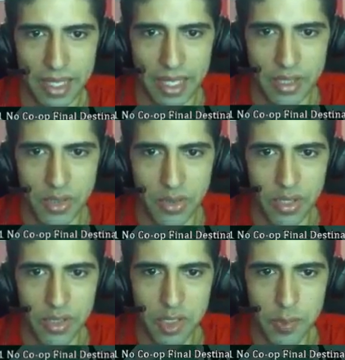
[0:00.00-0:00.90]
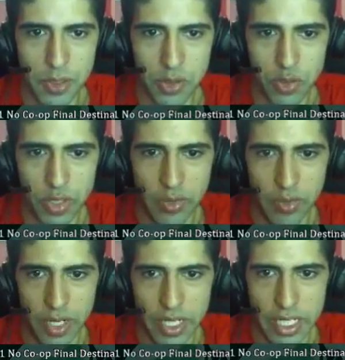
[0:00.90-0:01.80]
So there's a special trick
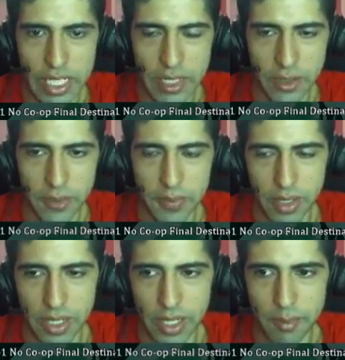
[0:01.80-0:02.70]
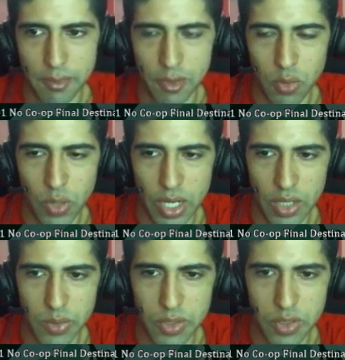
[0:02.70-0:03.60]
right here. For a while I
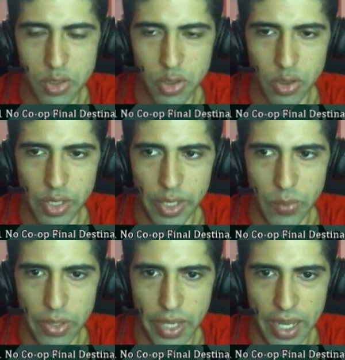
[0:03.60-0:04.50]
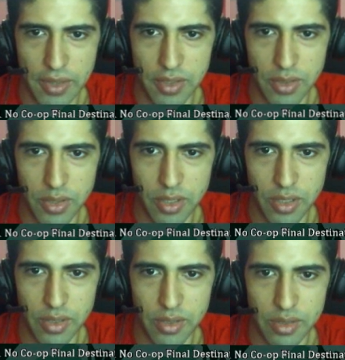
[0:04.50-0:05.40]
wasn't sure what you had to do
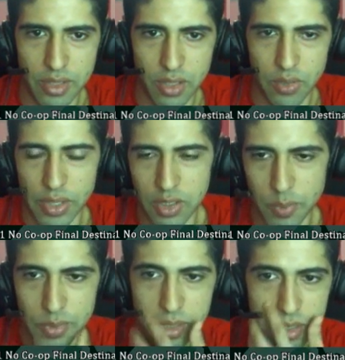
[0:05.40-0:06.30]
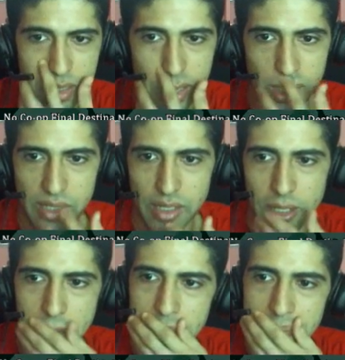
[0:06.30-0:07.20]
to correct your positioning,
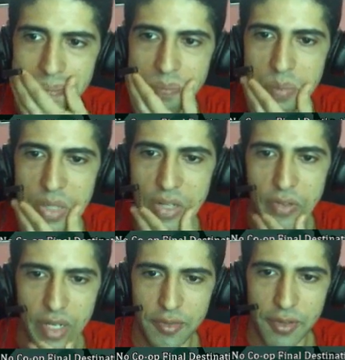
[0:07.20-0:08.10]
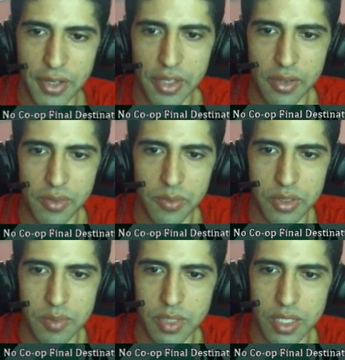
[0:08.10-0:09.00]
but I found that with
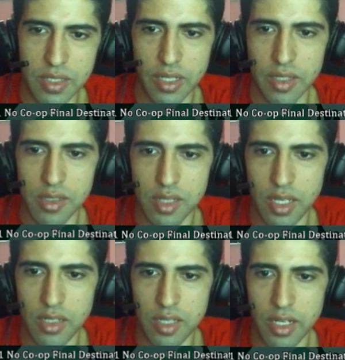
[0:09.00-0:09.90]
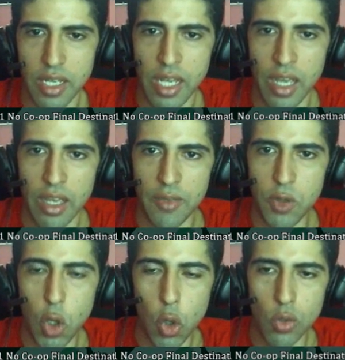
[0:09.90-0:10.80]
some testing on this stage that if
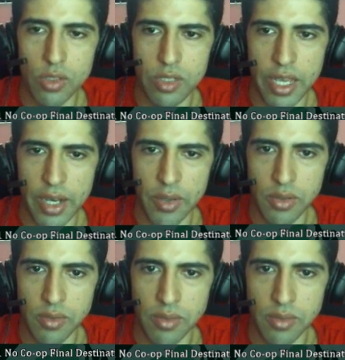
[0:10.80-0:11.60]
you hold down,